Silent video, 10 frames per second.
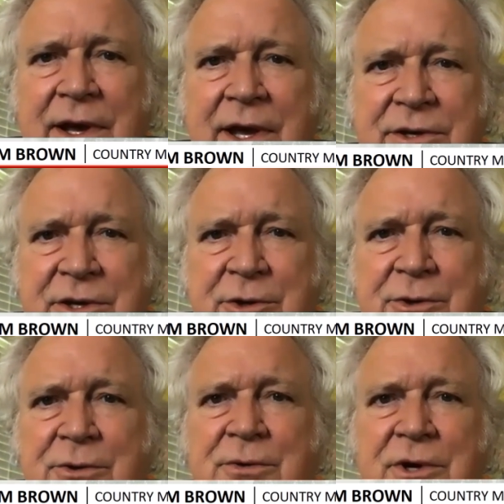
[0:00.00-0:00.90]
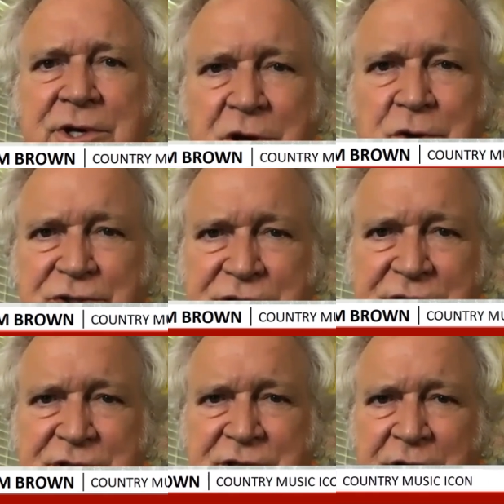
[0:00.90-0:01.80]
and do
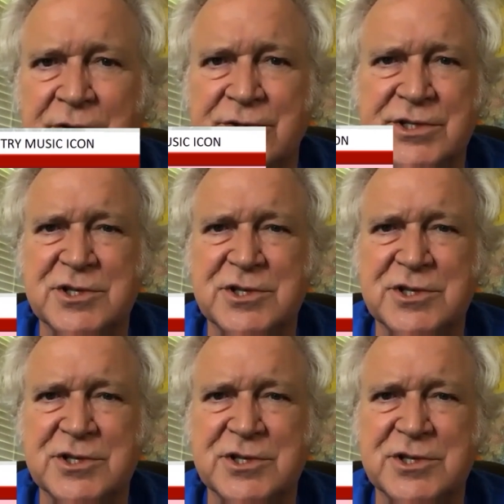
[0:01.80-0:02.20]
acoustic shows.